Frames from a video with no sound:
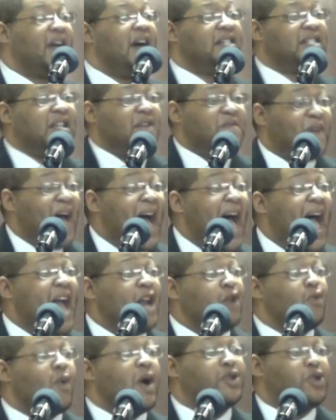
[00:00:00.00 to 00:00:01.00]
Because
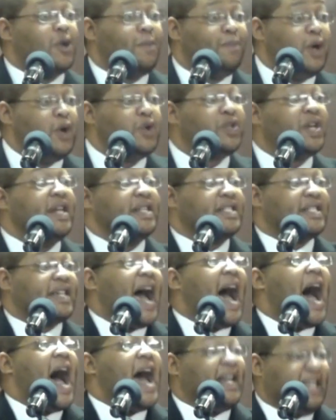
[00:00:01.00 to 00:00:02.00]
divine retribution is
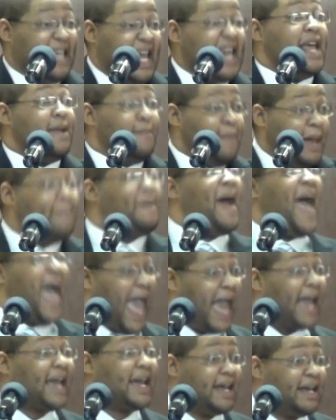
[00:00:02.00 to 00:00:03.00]
God getting me
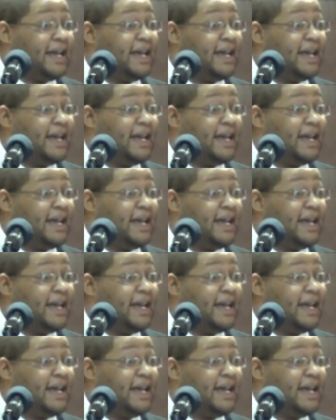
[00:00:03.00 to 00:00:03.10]
back.